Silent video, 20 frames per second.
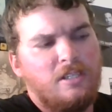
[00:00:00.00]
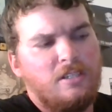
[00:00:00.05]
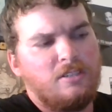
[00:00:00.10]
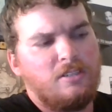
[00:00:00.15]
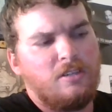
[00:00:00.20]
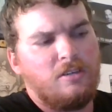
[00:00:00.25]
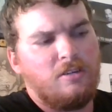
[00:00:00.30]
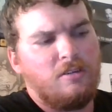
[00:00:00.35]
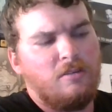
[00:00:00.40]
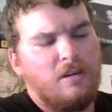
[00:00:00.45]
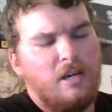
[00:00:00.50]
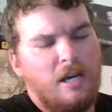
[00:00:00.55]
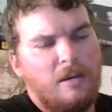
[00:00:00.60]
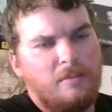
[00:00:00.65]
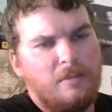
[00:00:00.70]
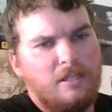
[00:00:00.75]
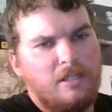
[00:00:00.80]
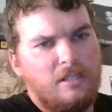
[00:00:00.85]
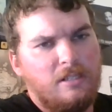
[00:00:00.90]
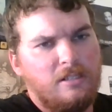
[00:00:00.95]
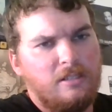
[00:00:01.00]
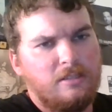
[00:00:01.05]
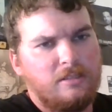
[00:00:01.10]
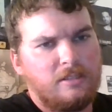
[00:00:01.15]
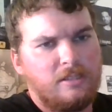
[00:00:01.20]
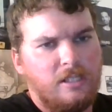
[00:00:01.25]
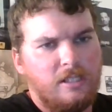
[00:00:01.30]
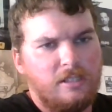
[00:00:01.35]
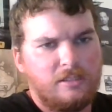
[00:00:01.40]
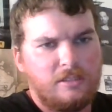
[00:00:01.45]
So I'm gonna
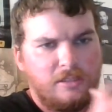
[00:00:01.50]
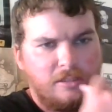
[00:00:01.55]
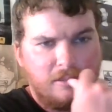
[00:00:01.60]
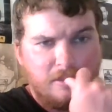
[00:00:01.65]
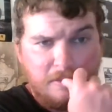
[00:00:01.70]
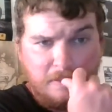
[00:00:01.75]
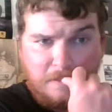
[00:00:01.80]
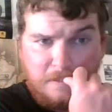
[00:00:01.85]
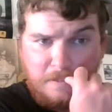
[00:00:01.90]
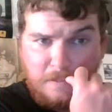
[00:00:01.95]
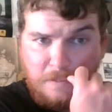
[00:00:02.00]
discuss